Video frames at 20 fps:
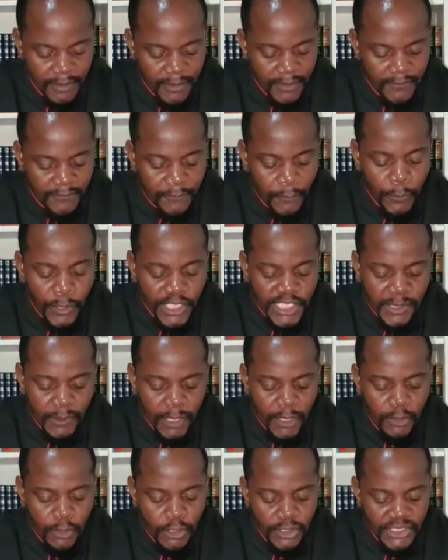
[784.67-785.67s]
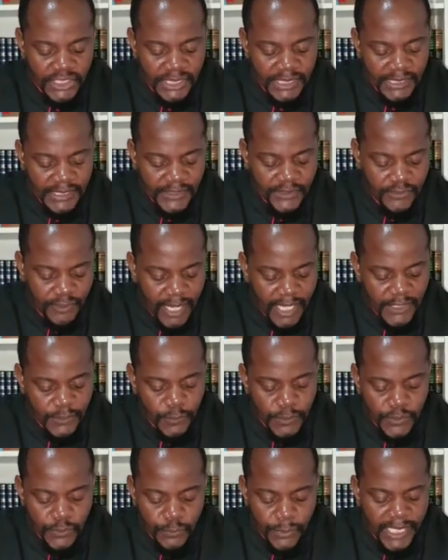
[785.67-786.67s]
for which our Lord Jesus Christ
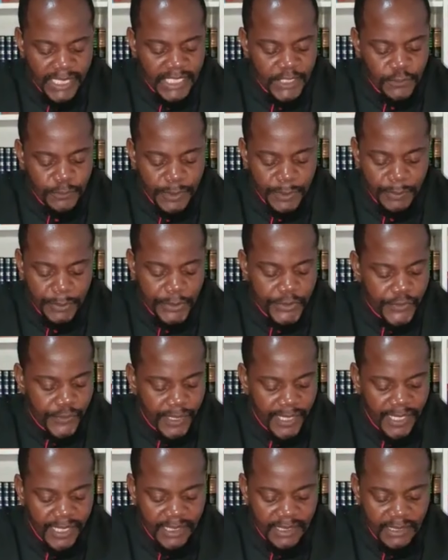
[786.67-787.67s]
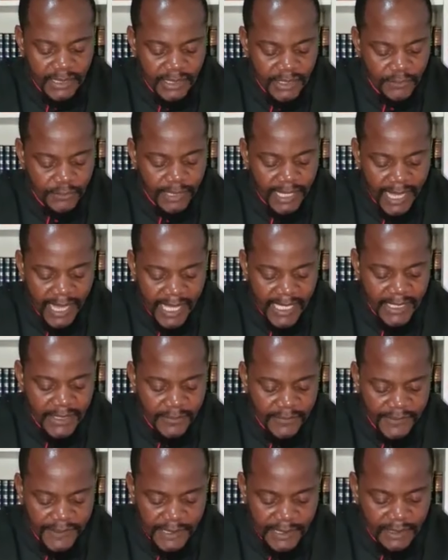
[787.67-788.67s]
was ready to be betrayed into the hands
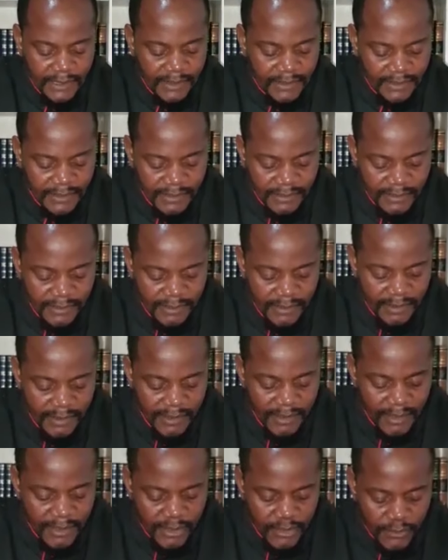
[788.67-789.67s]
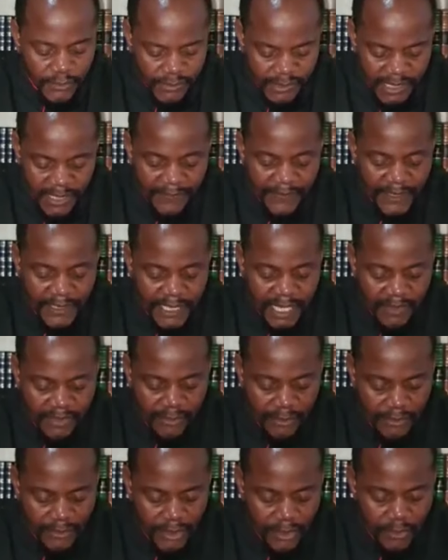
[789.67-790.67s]
of sinners, to suffer death
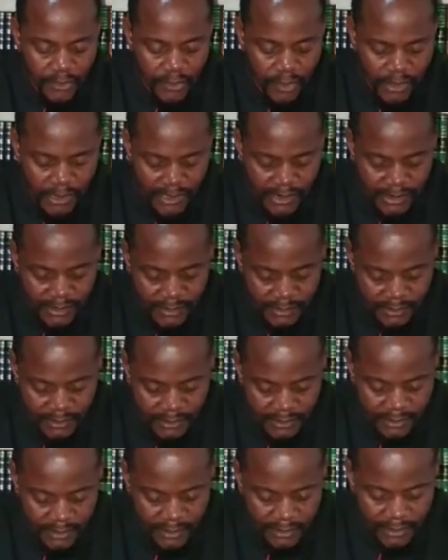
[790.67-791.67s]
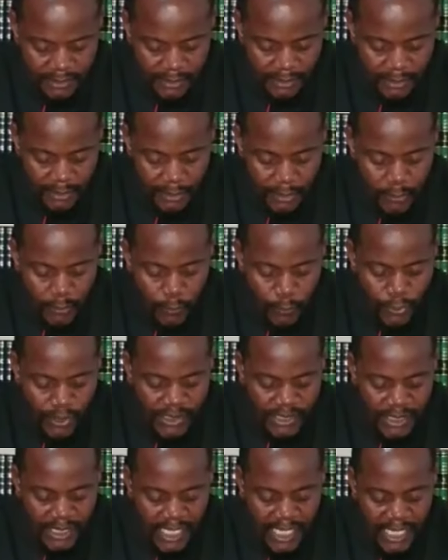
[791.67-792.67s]
on the cross, who
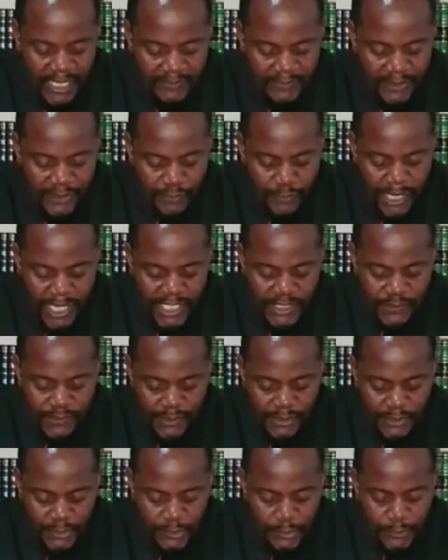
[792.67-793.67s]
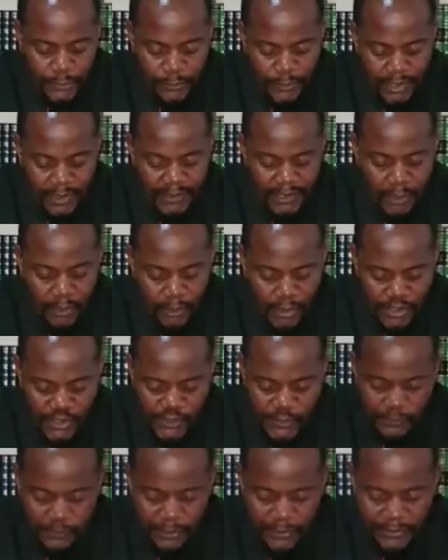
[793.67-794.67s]
is alive and reigns with you and the Holy
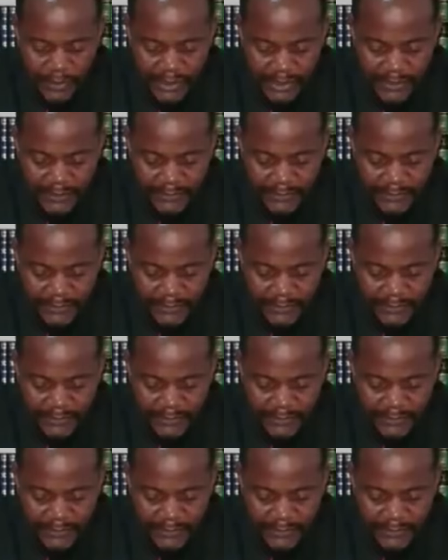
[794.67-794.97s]
Spirit.